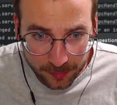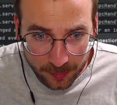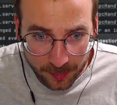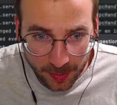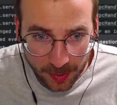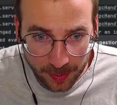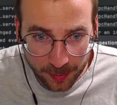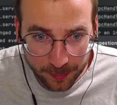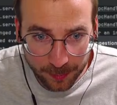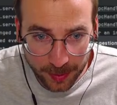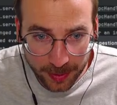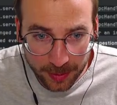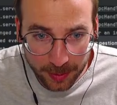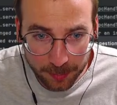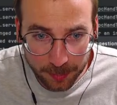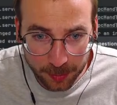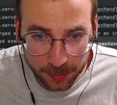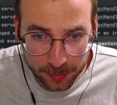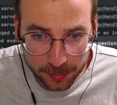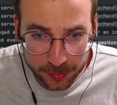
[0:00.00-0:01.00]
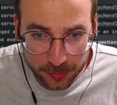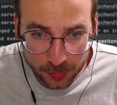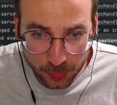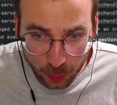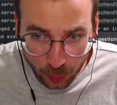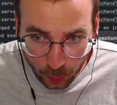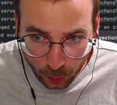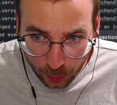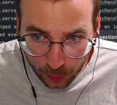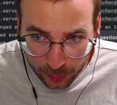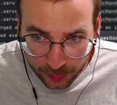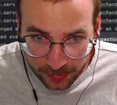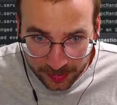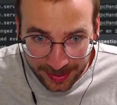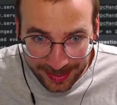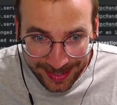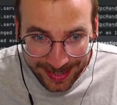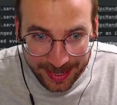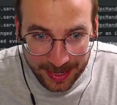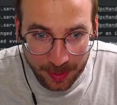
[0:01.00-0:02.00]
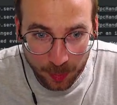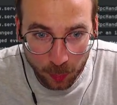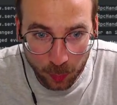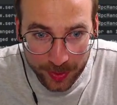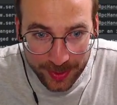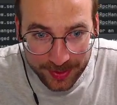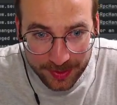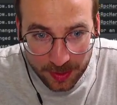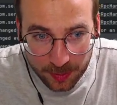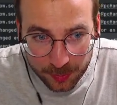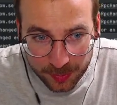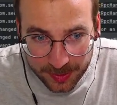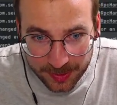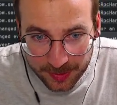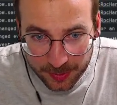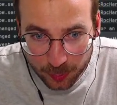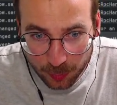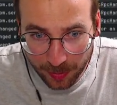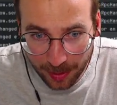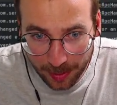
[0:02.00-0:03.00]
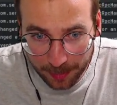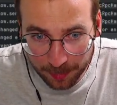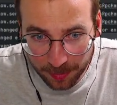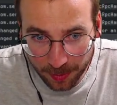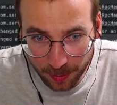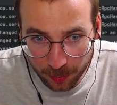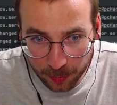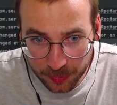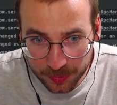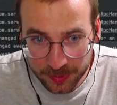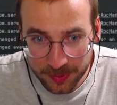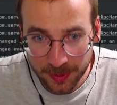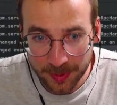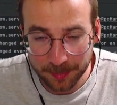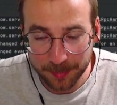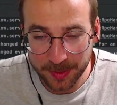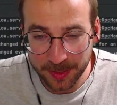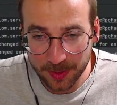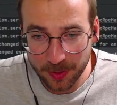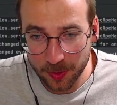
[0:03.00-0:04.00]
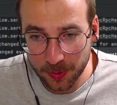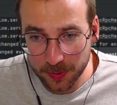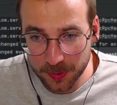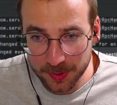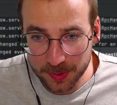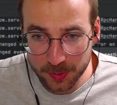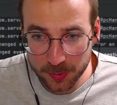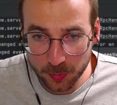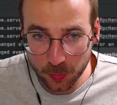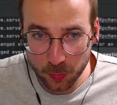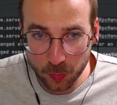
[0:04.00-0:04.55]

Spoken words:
Available tools. We don't describe those because